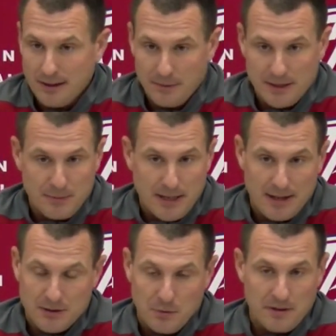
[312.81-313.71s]
I mean, he's
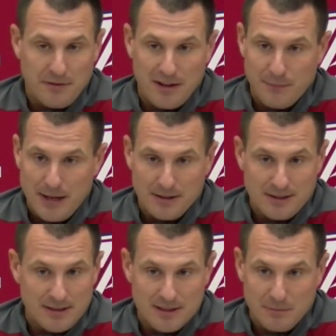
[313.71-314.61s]
gained 25 pounds
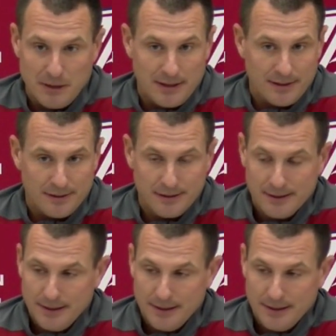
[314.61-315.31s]
since he's been here,